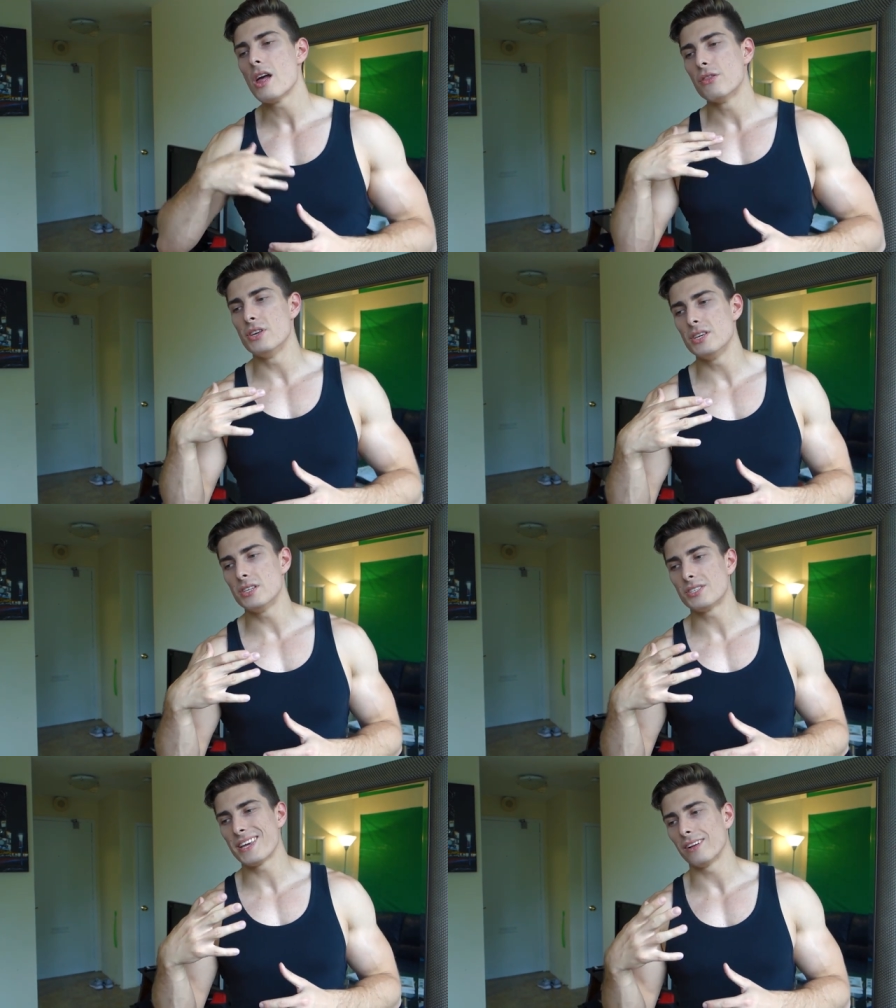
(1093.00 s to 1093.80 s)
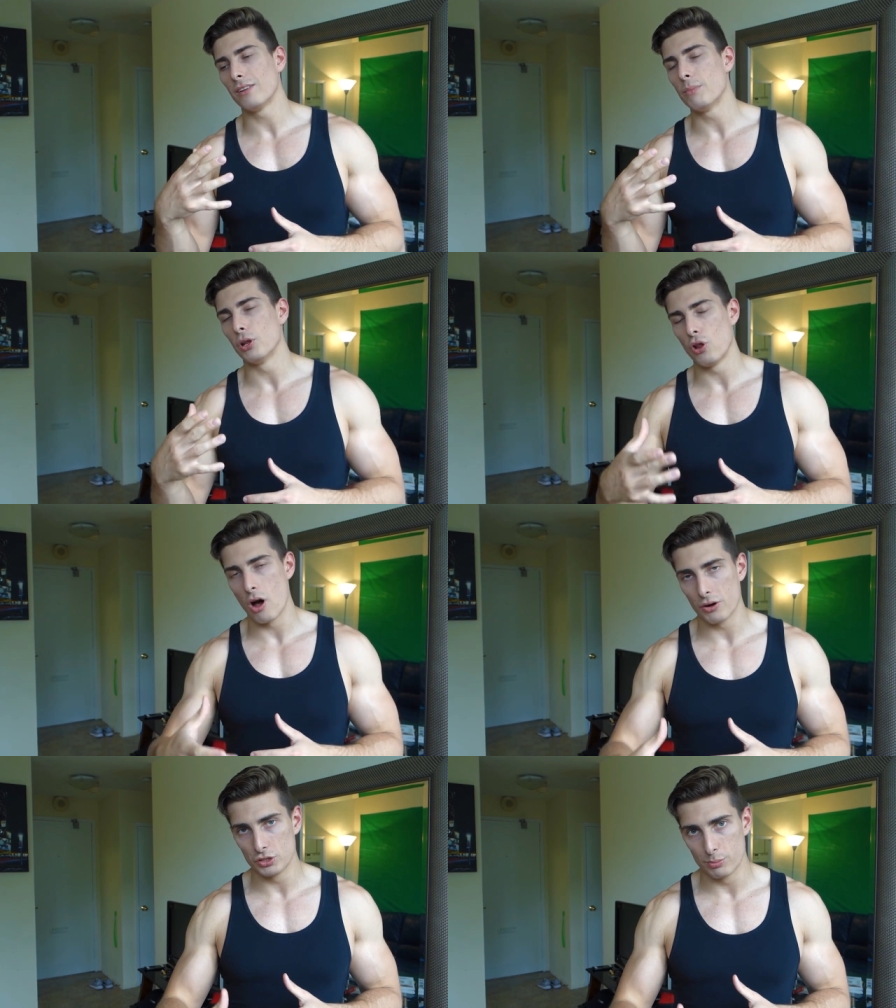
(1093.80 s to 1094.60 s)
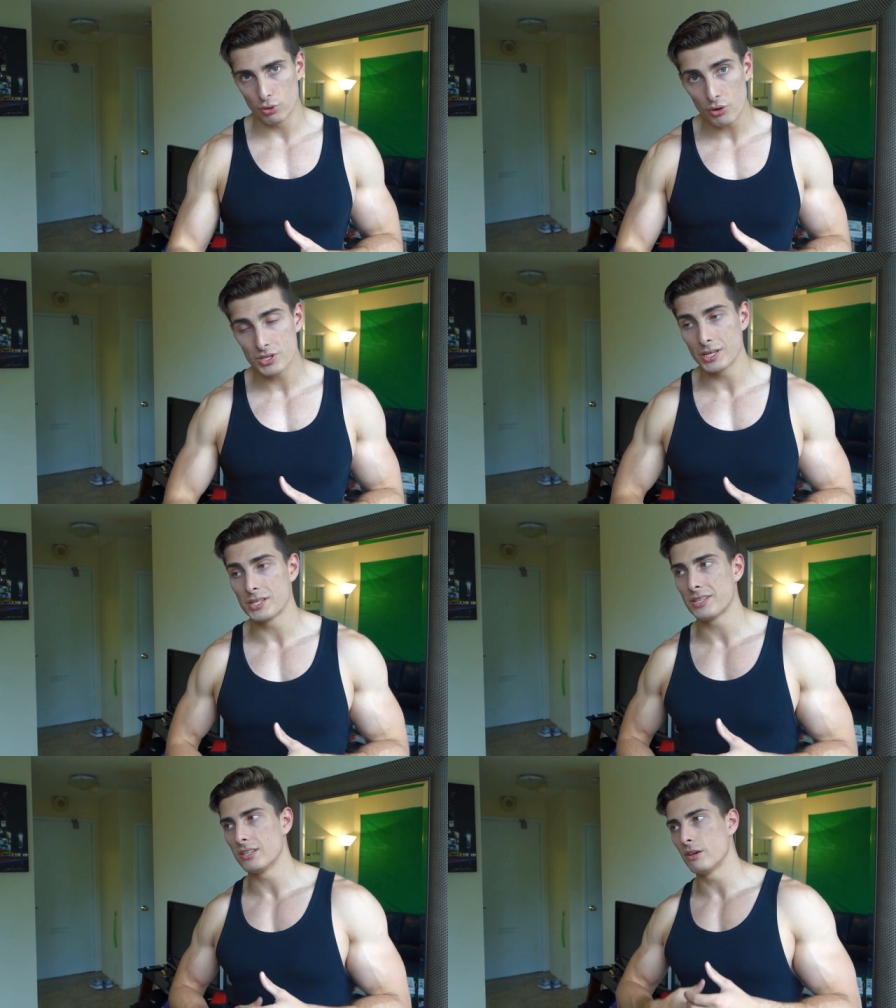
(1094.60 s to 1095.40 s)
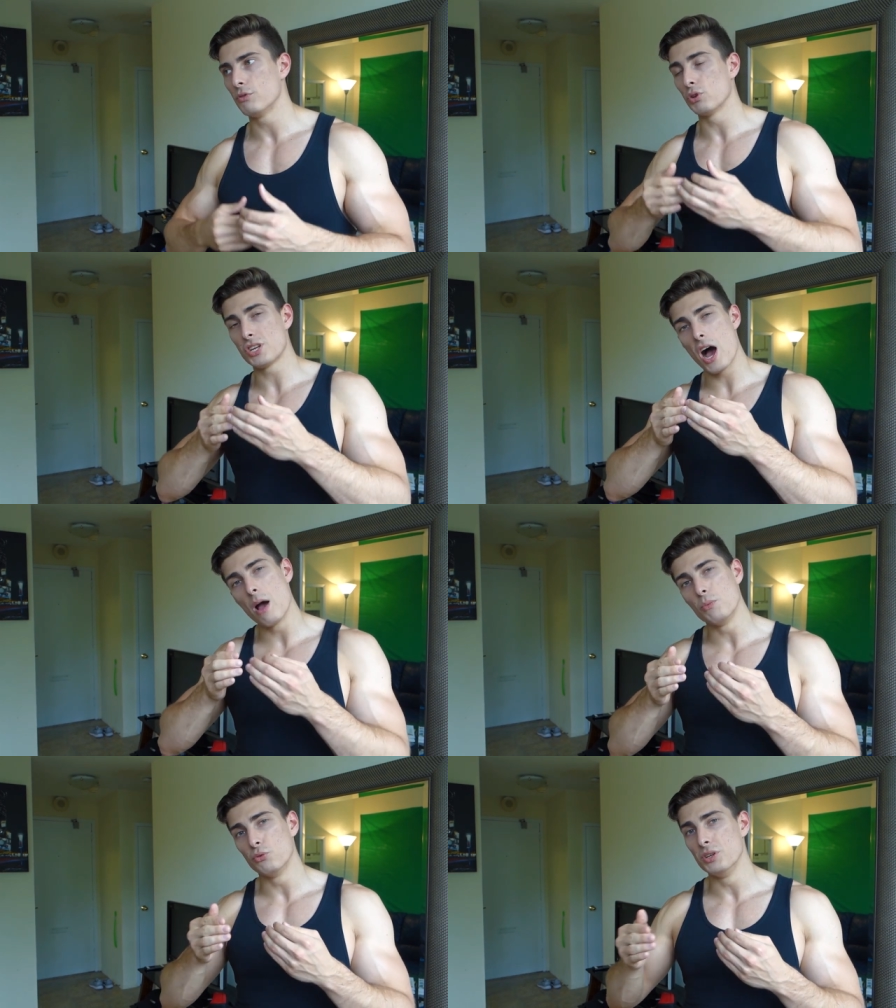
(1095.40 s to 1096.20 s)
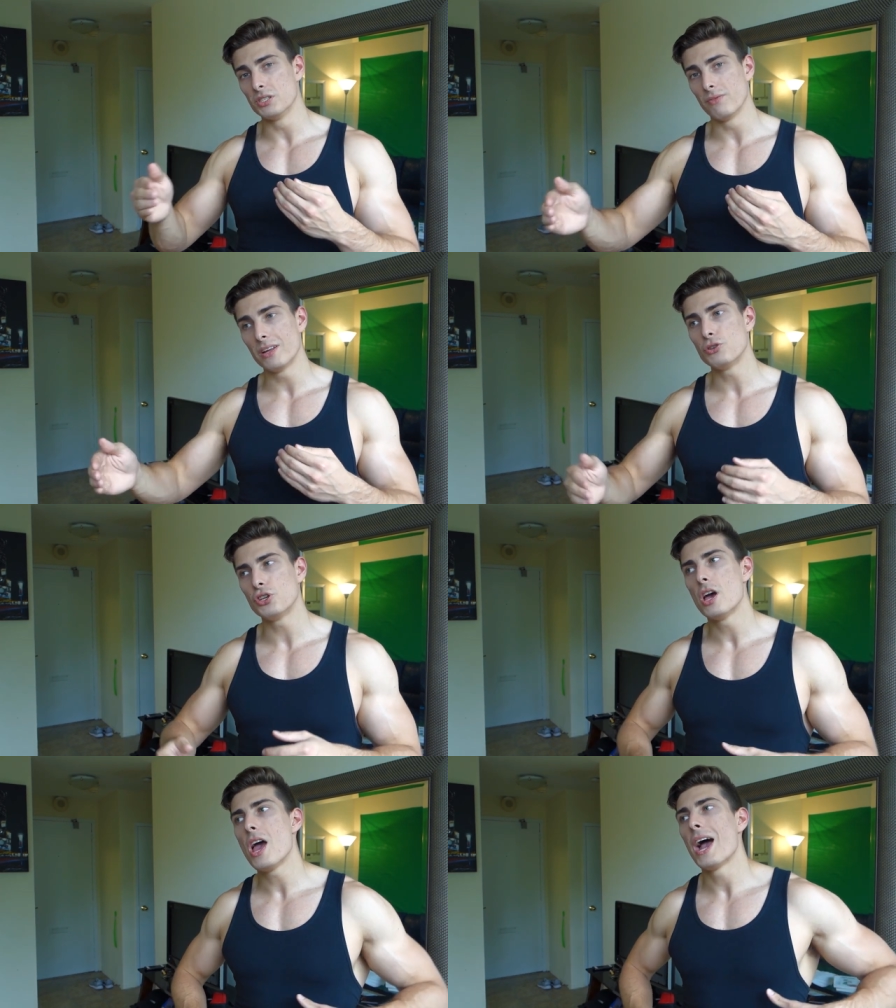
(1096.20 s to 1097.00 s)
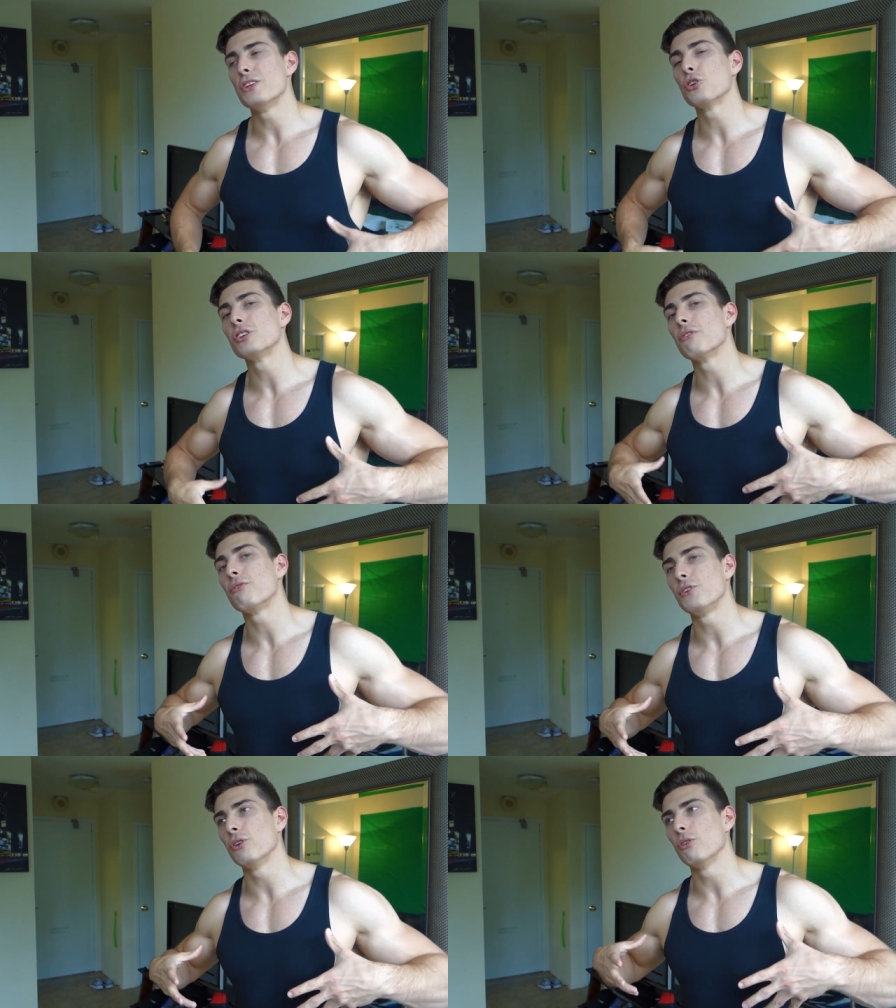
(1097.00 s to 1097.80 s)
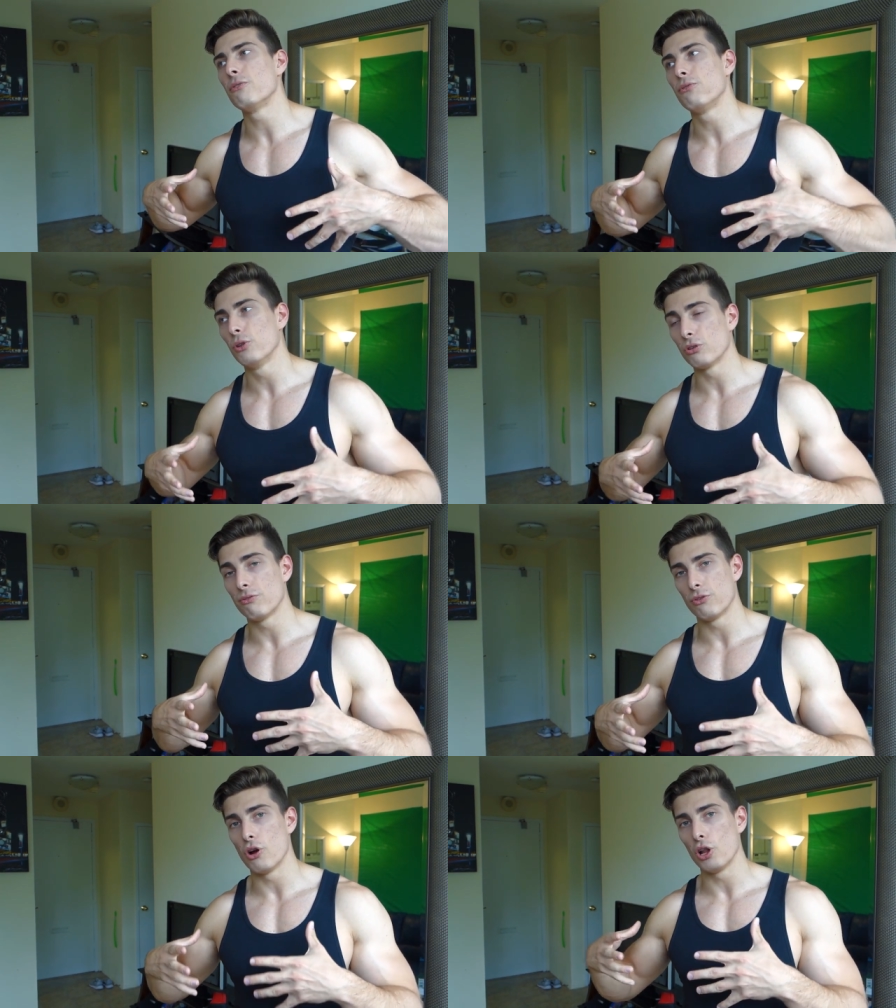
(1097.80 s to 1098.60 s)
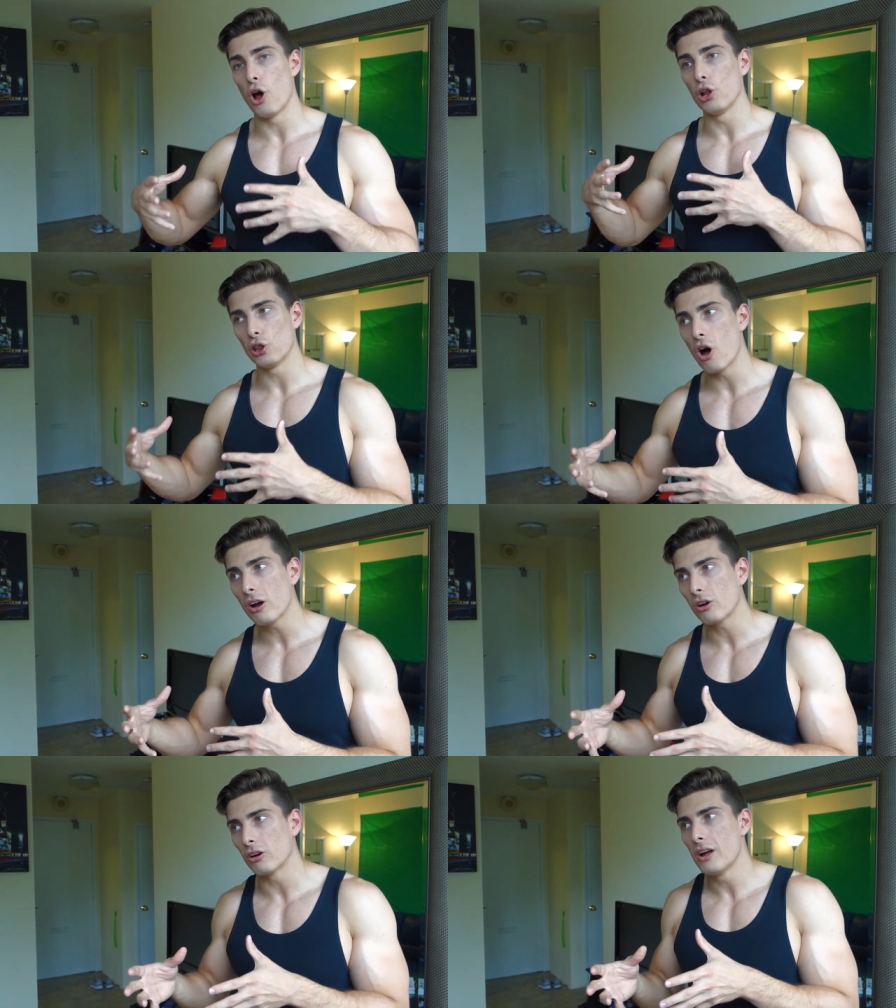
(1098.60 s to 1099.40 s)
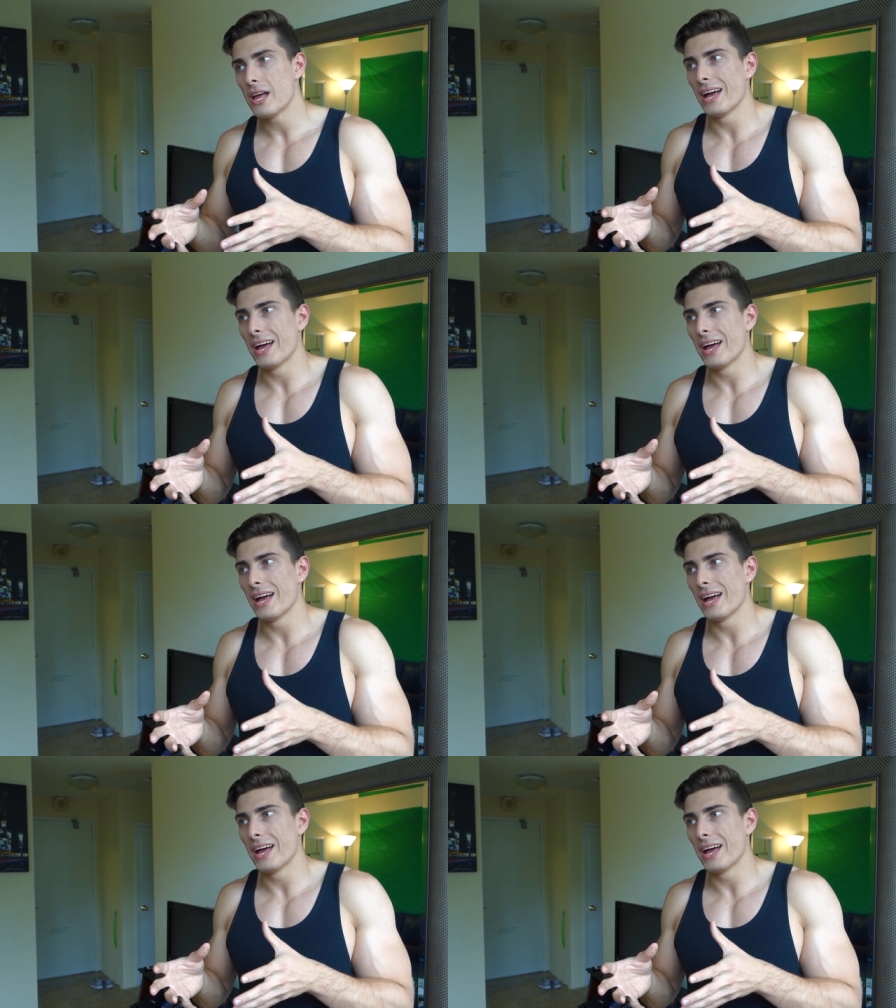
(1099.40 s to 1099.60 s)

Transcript: these take a little bit longer to process. It's going to give you a time release of energy, and you're going to feel fuller for a lot longer.